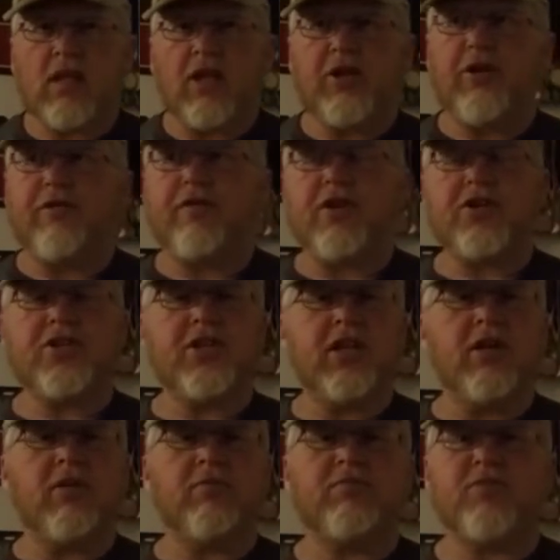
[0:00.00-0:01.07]
You're fishing
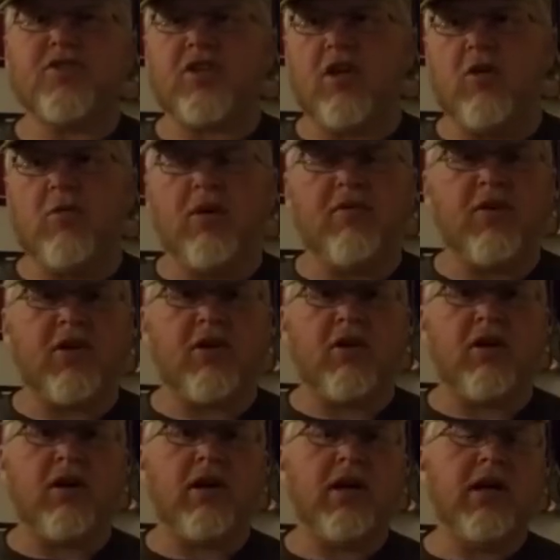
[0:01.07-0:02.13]
in a slow moving
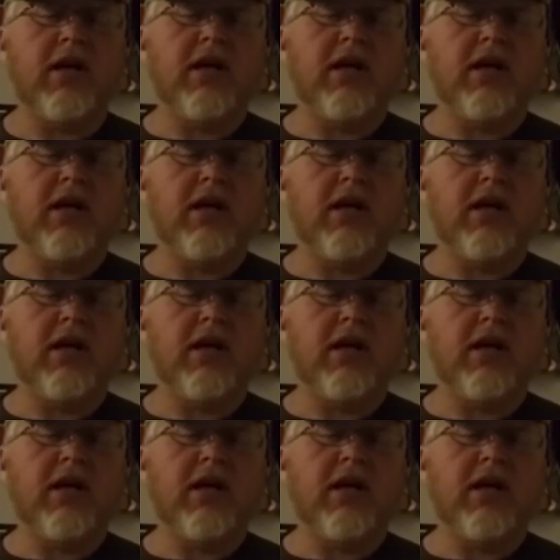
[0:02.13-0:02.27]
current.